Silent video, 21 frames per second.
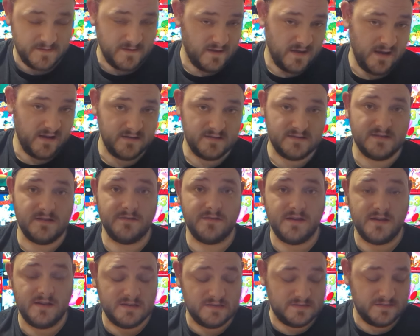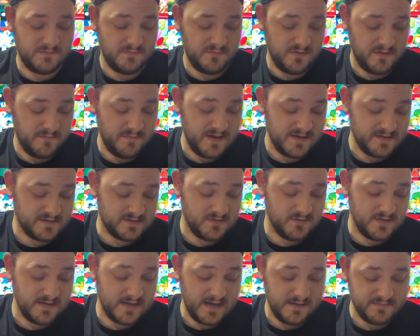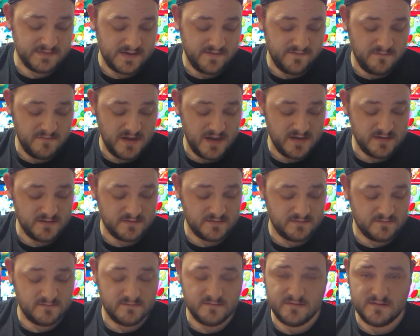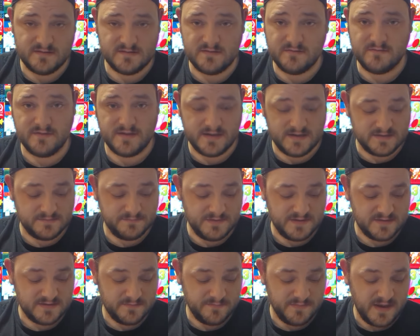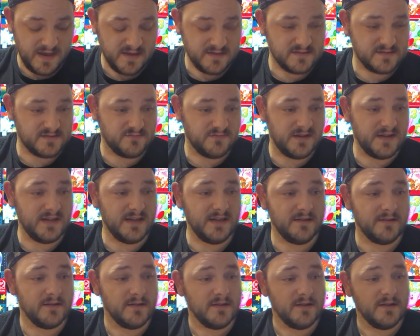I still think it's one of the best 2D games ever made. I don't think it's been surpassed, really.